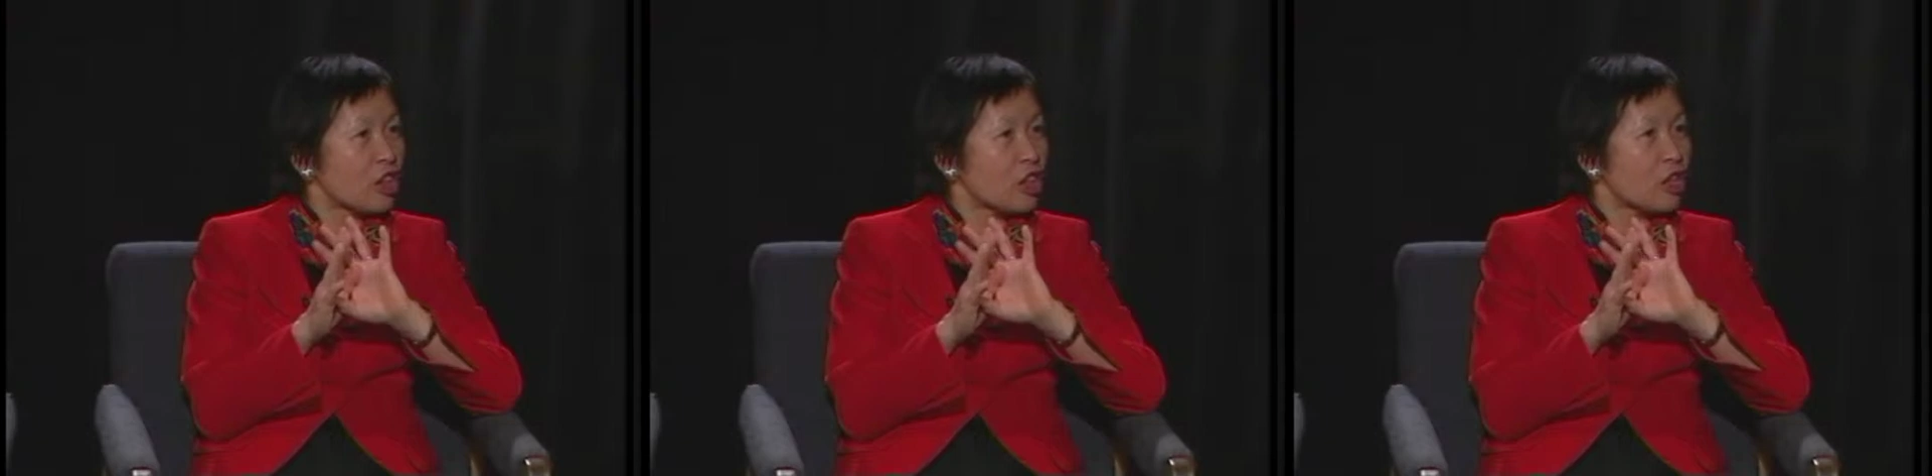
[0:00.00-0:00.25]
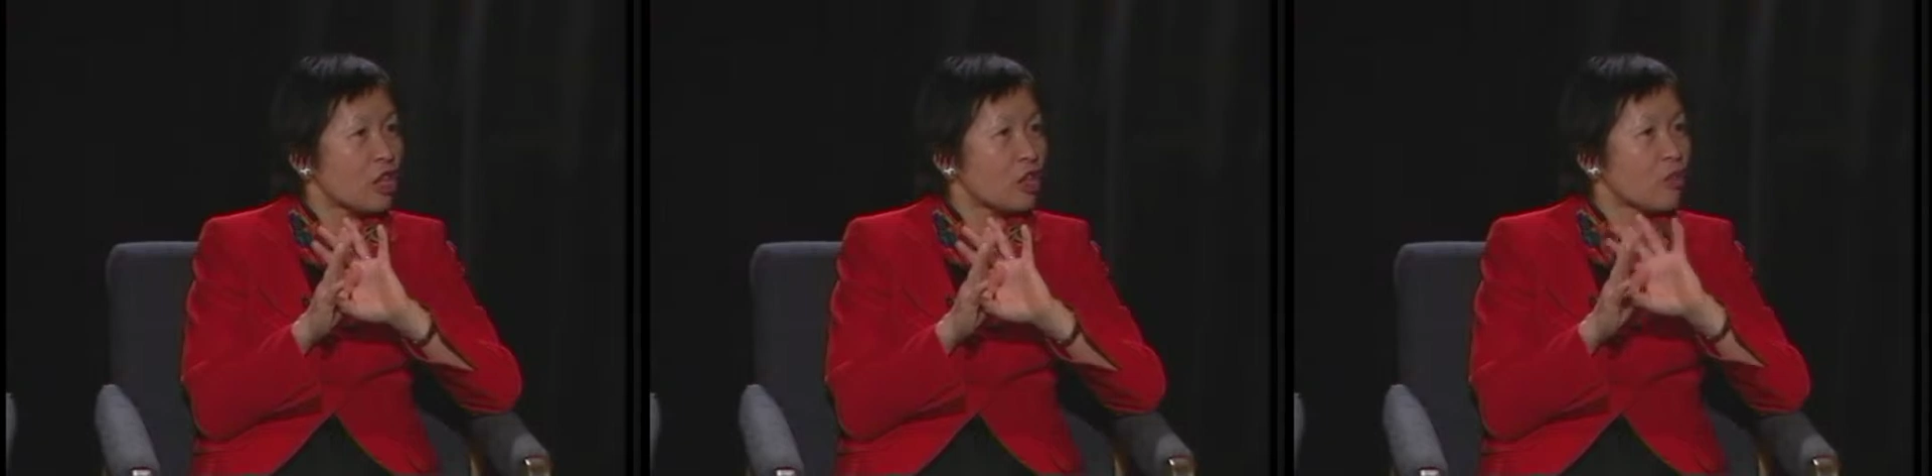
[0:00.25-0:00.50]

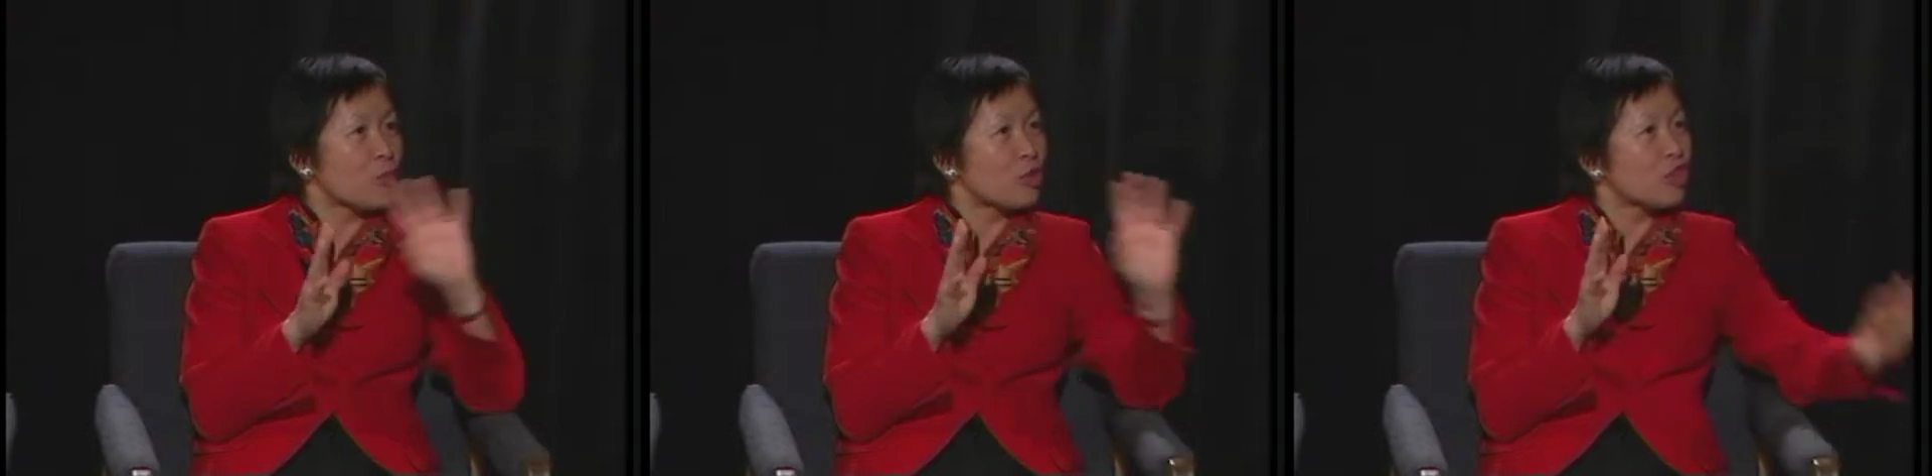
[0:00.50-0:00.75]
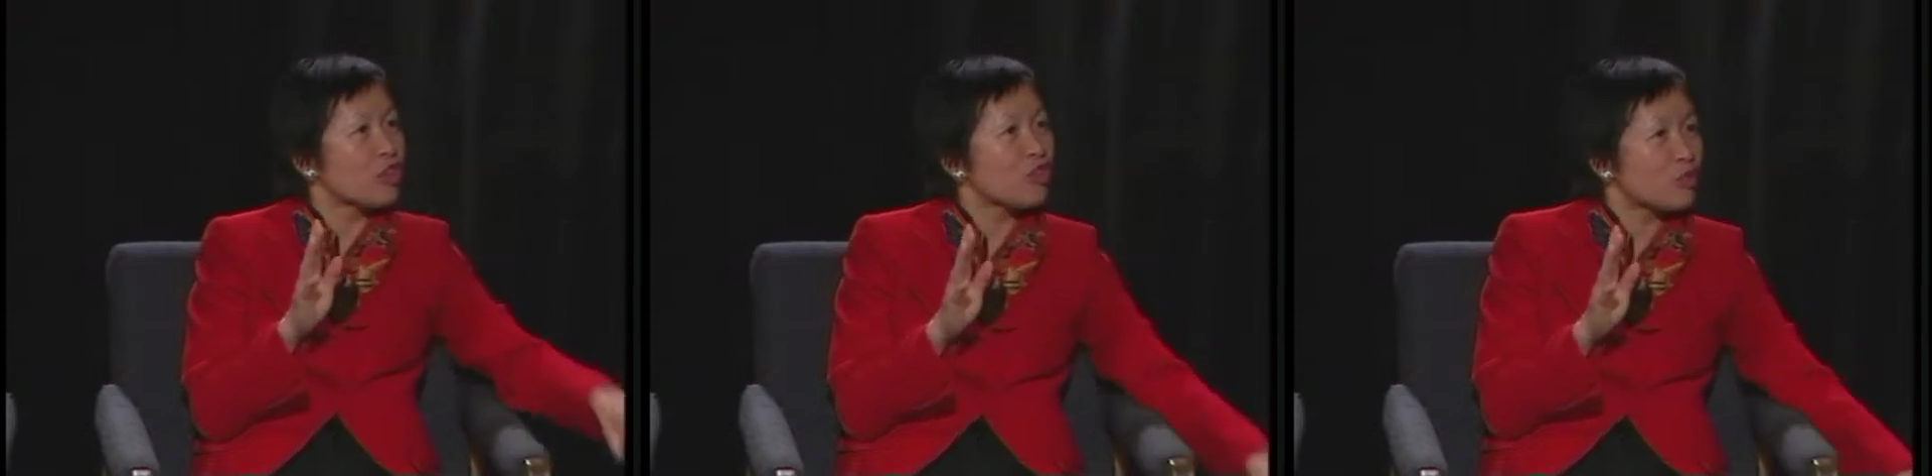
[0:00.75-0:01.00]
the
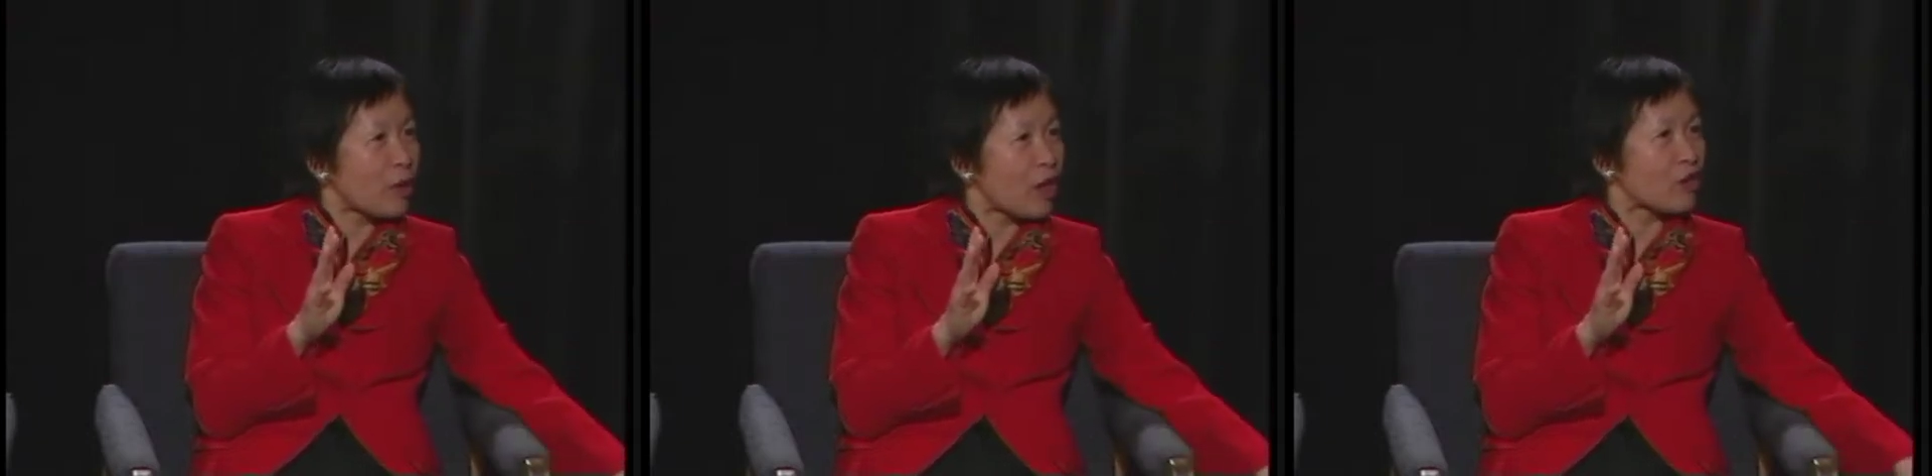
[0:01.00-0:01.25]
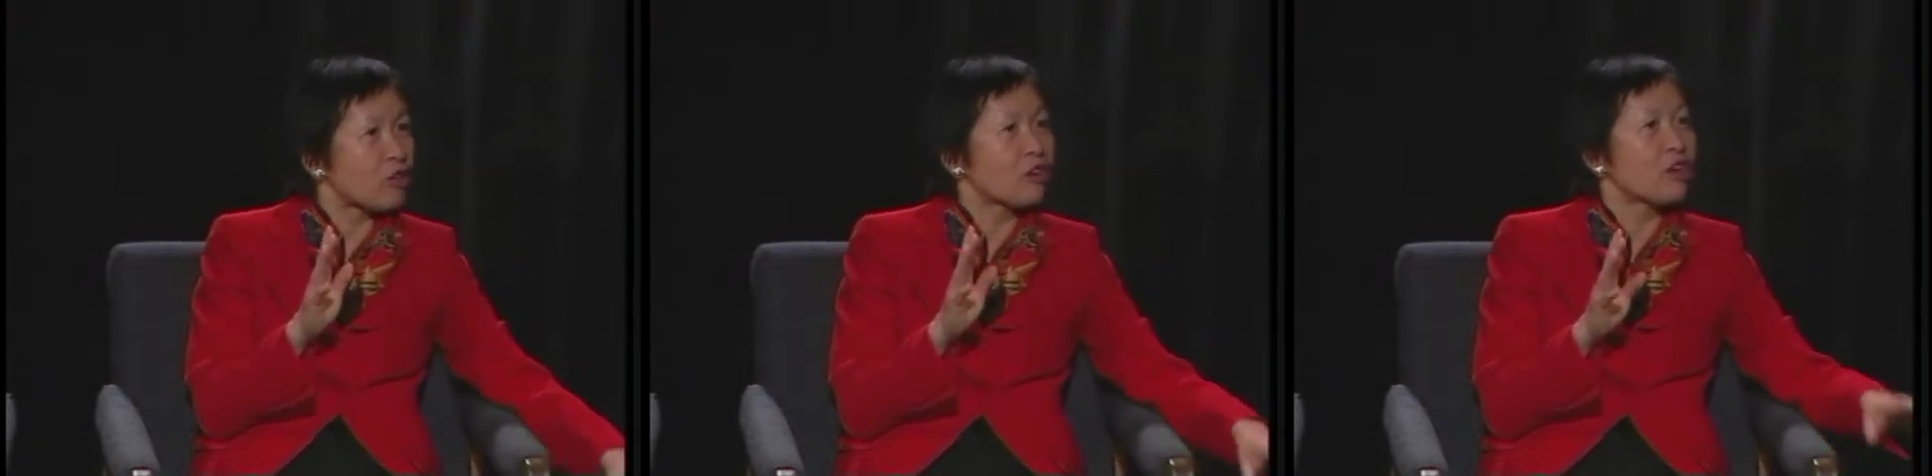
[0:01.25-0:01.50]

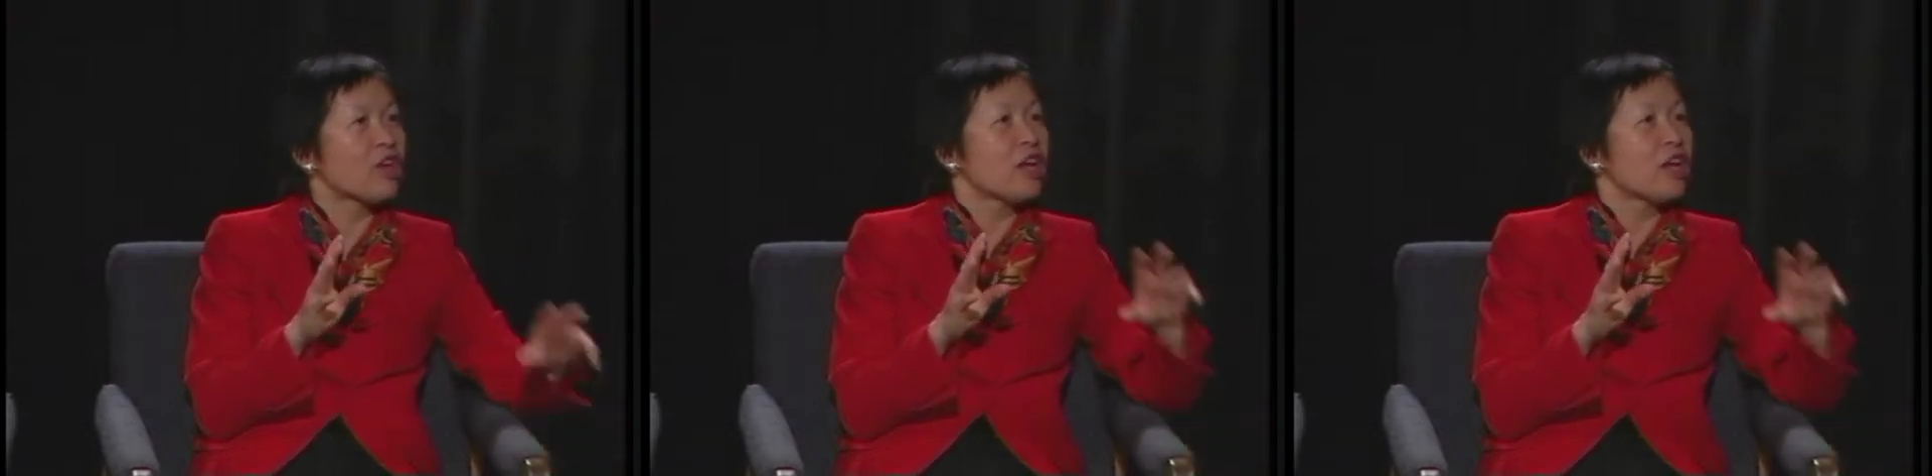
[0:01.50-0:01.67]
expander